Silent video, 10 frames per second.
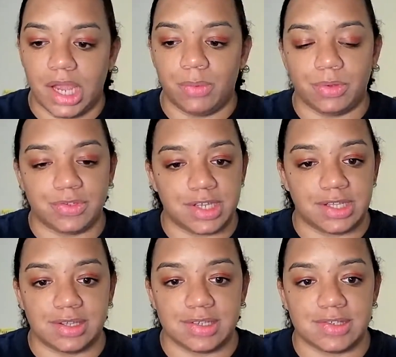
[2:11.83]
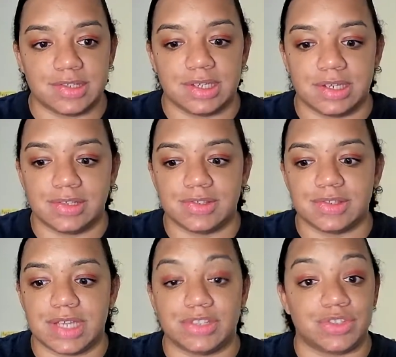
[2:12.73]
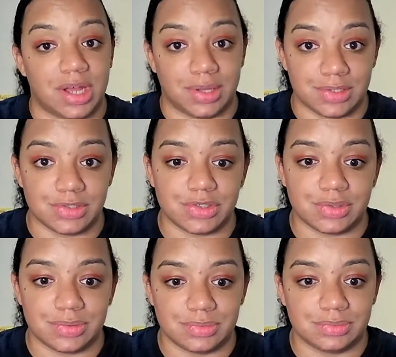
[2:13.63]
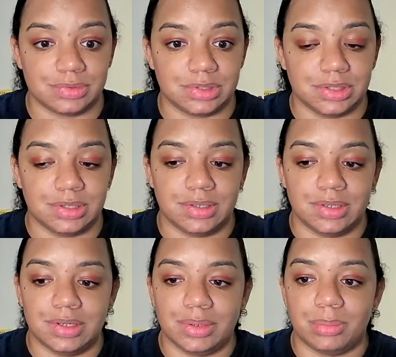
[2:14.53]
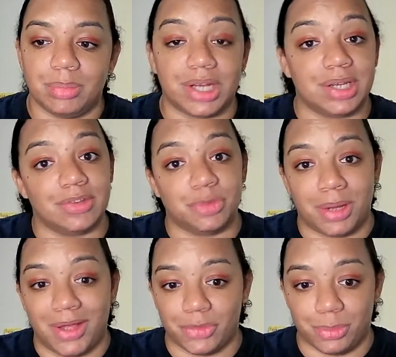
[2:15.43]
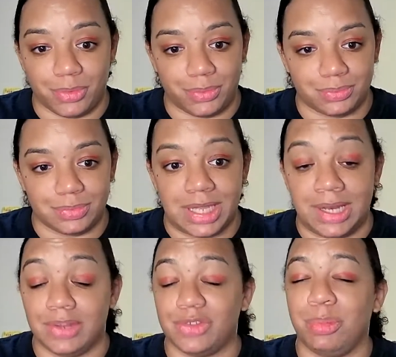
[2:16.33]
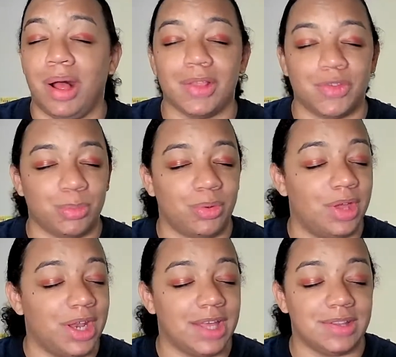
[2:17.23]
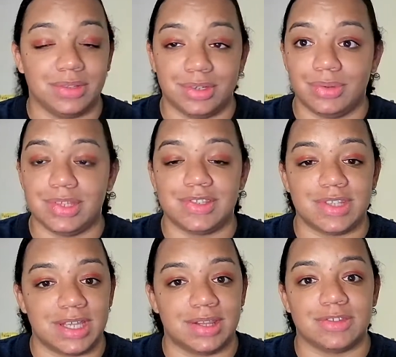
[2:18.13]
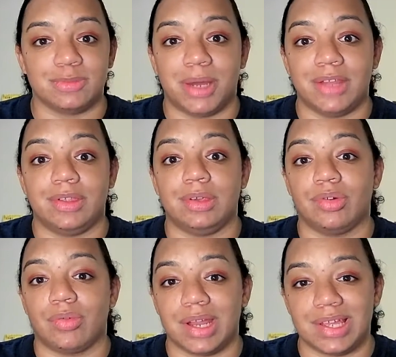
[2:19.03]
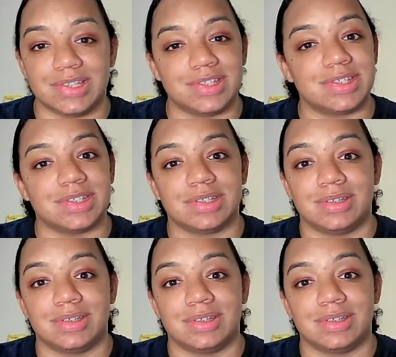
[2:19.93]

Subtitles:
I will say this, it is a challenge, but it is possible. And it is possible, and I literally say this by the grace